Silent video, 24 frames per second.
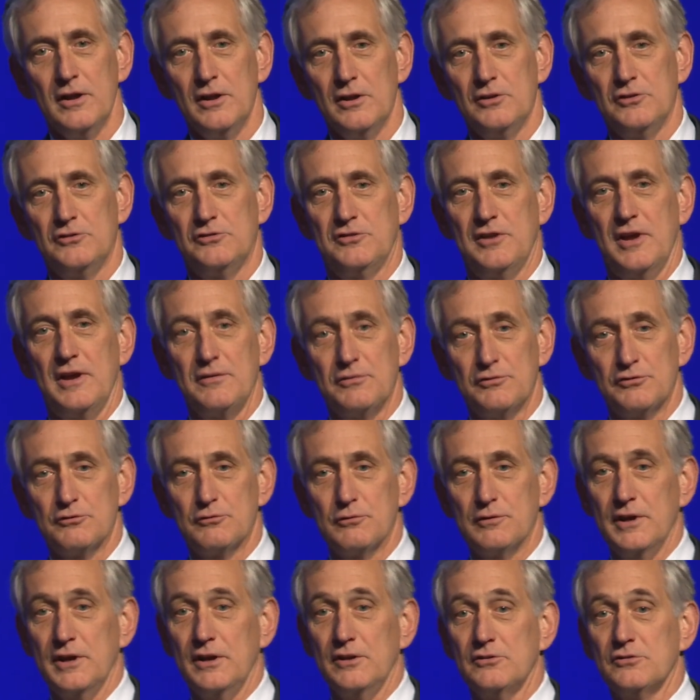safe
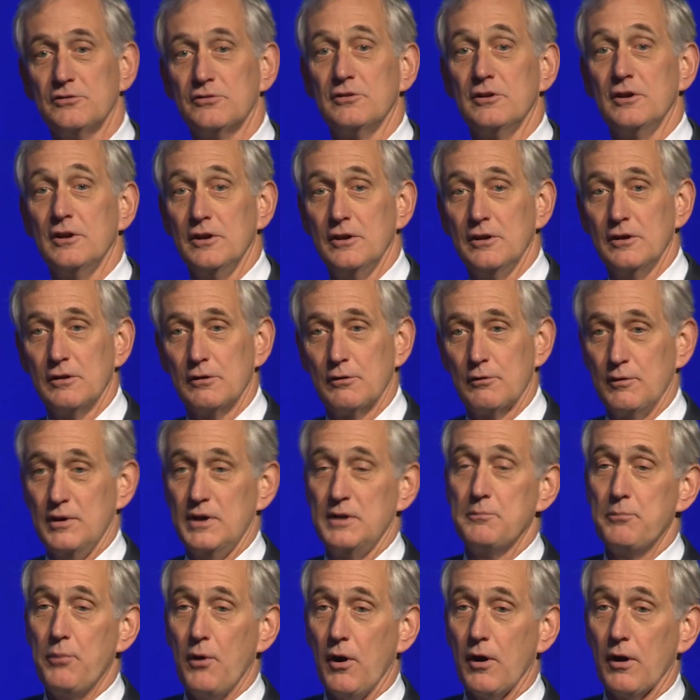streets, green
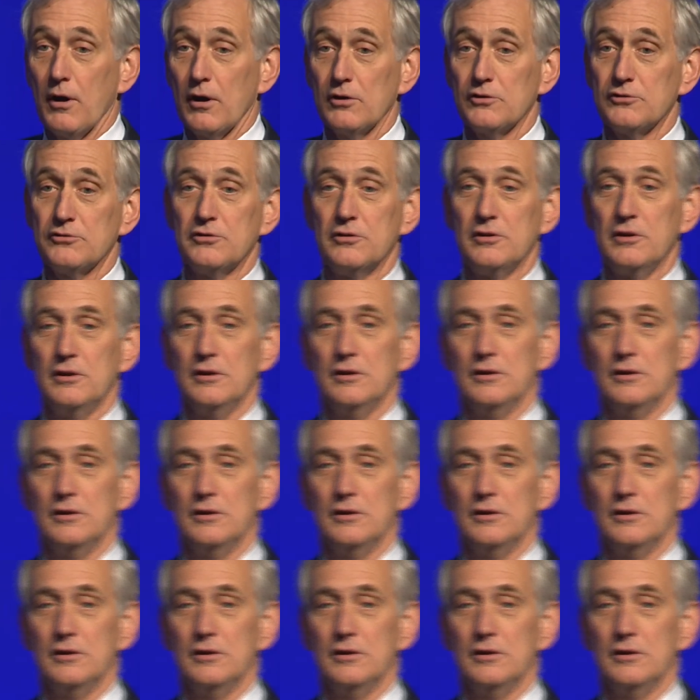parks,